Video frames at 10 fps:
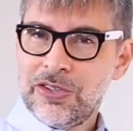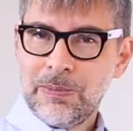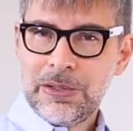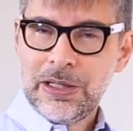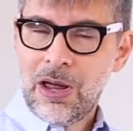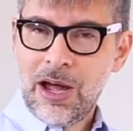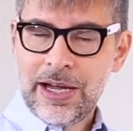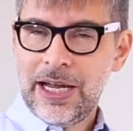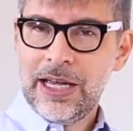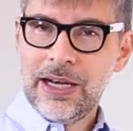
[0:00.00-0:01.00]
just simply
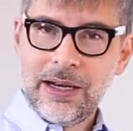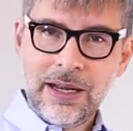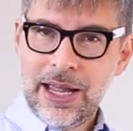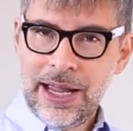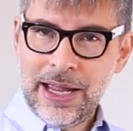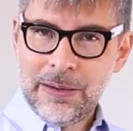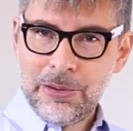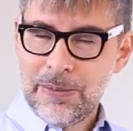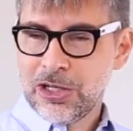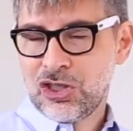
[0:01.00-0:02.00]
log in
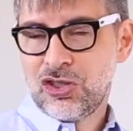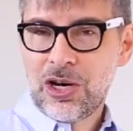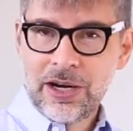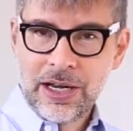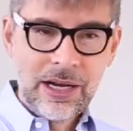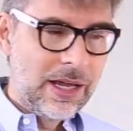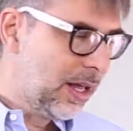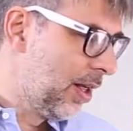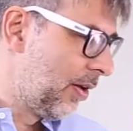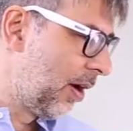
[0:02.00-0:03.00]
and pretty much start it.
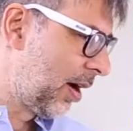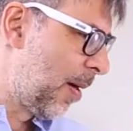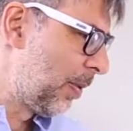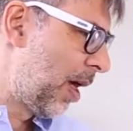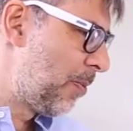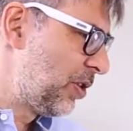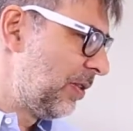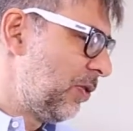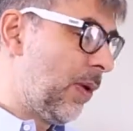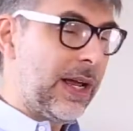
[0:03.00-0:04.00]
There are a couple
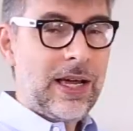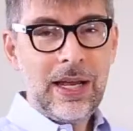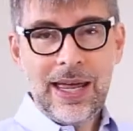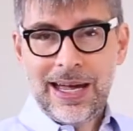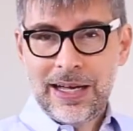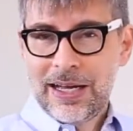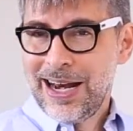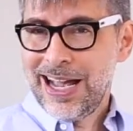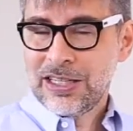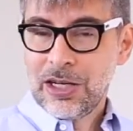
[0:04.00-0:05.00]
options. If you want to
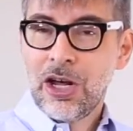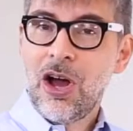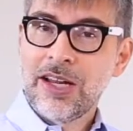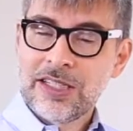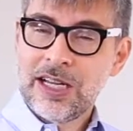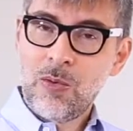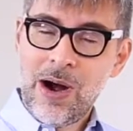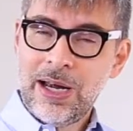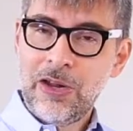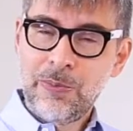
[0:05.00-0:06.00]
connect an on-site
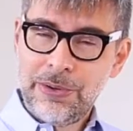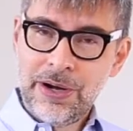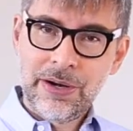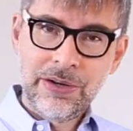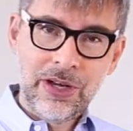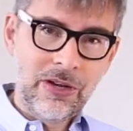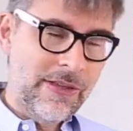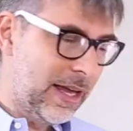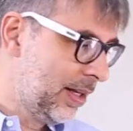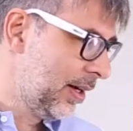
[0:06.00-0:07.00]
wireless printer, you can
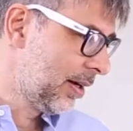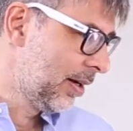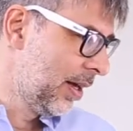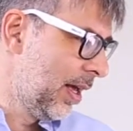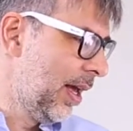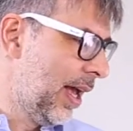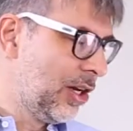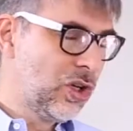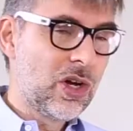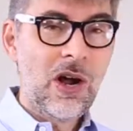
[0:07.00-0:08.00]
do that here.
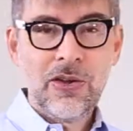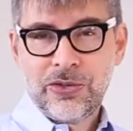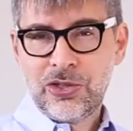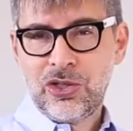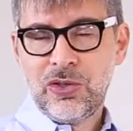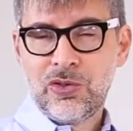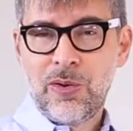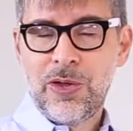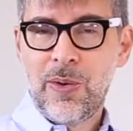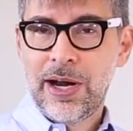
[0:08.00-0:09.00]
And you can also choose
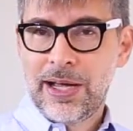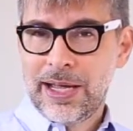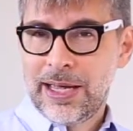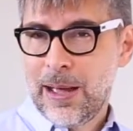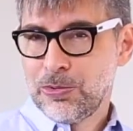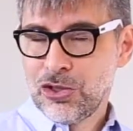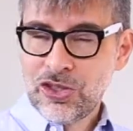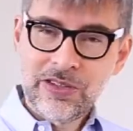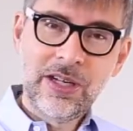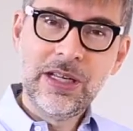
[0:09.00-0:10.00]
whether you want to capture
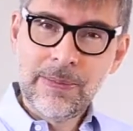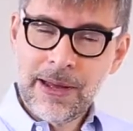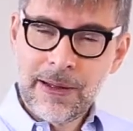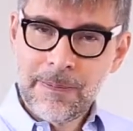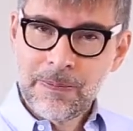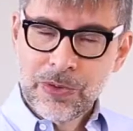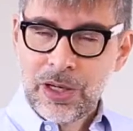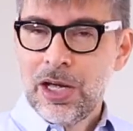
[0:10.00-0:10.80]
just an email,